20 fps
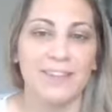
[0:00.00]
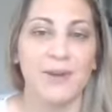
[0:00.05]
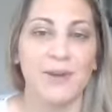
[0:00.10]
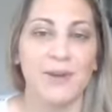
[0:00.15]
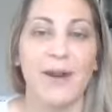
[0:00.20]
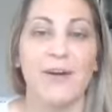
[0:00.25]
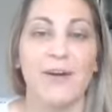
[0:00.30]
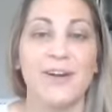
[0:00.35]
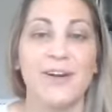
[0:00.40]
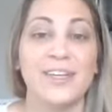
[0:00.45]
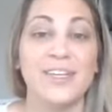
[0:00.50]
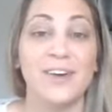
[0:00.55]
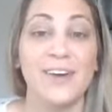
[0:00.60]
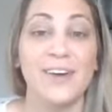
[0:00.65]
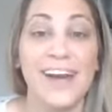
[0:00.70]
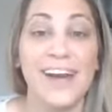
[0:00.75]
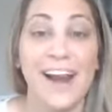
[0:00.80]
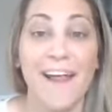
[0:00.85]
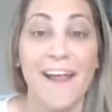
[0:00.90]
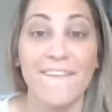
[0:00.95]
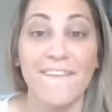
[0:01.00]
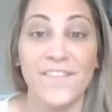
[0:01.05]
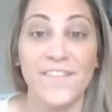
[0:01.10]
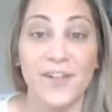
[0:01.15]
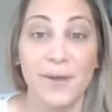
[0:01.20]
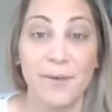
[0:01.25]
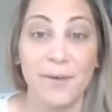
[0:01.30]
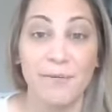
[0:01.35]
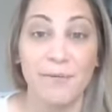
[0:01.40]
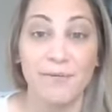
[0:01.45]
so I'd already started an
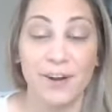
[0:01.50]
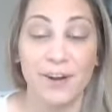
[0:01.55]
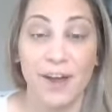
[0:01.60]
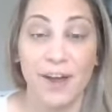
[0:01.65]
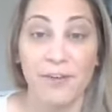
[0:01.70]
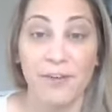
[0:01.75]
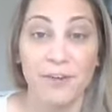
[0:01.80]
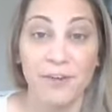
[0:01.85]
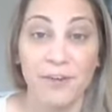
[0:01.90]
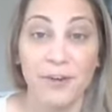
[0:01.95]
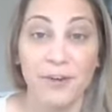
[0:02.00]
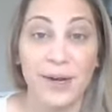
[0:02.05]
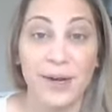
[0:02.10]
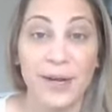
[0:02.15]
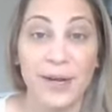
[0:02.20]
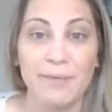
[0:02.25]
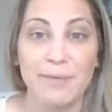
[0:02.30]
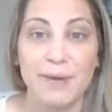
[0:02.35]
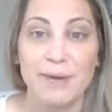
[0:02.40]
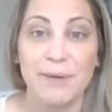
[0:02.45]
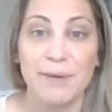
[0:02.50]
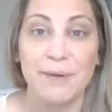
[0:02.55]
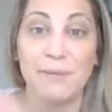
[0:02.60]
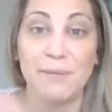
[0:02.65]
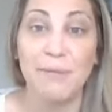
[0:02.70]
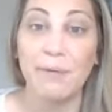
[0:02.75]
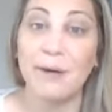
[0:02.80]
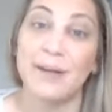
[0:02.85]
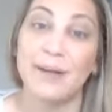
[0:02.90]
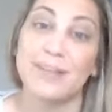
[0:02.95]
envelope for another crib and
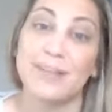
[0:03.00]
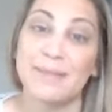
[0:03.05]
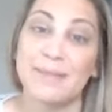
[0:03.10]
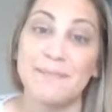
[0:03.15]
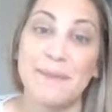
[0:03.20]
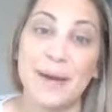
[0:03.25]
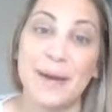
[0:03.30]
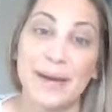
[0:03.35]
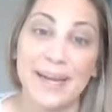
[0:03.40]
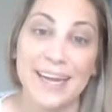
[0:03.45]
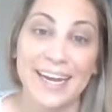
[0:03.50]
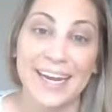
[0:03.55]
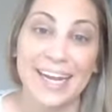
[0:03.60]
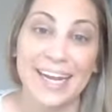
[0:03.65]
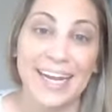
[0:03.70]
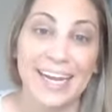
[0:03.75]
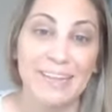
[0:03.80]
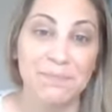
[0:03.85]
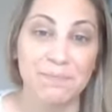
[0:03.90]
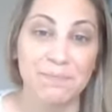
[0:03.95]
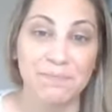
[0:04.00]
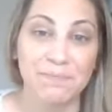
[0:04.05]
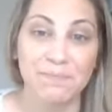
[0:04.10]
put some money in it.